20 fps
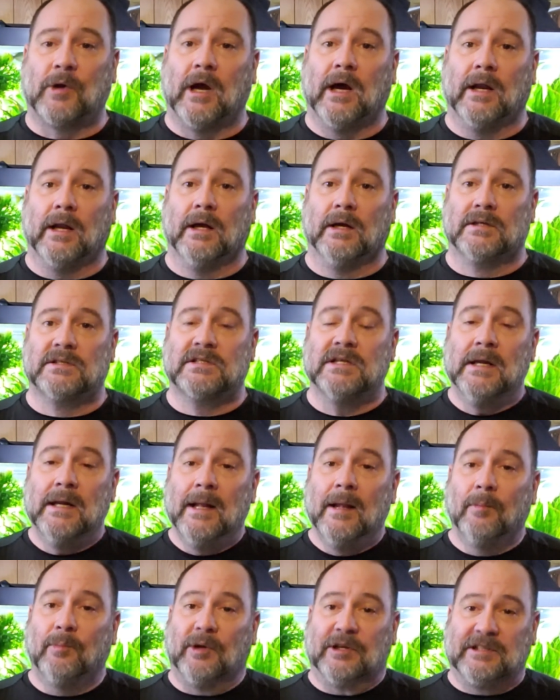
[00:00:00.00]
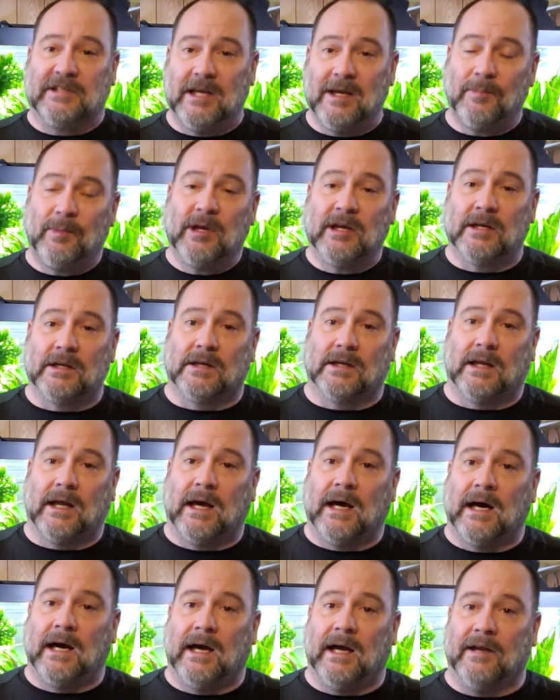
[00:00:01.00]
products. But keeping it
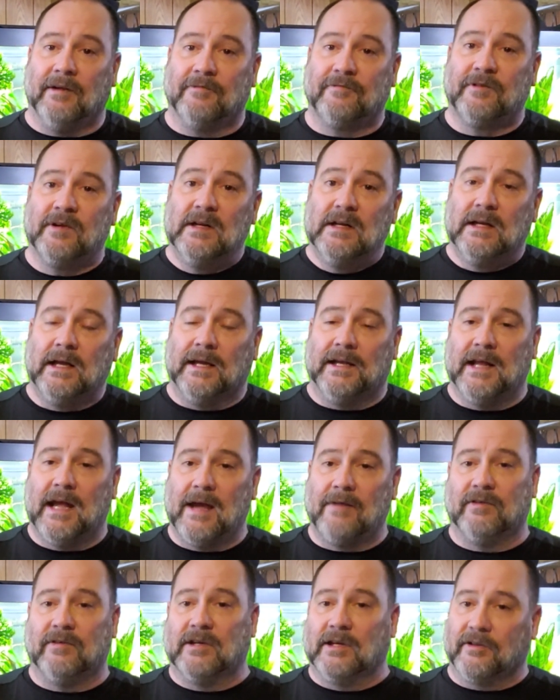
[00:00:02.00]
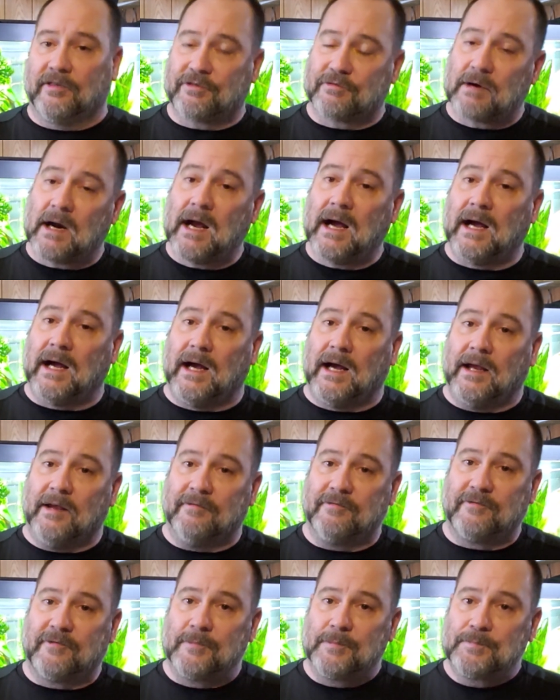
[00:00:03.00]
alive and having it
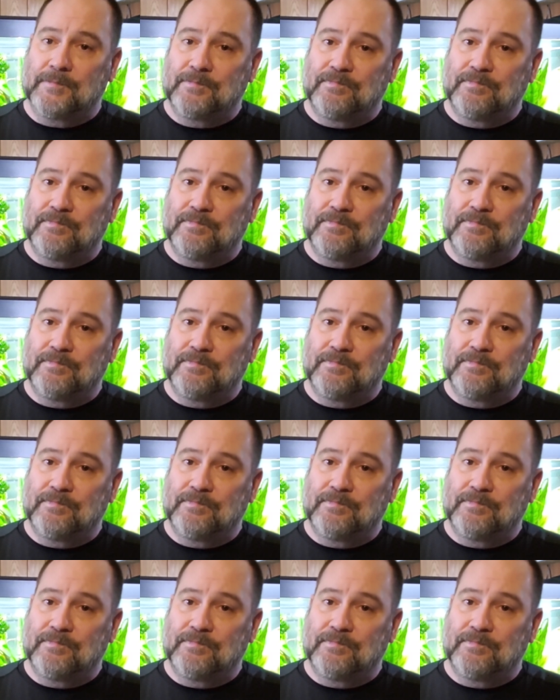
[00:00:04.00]
thrive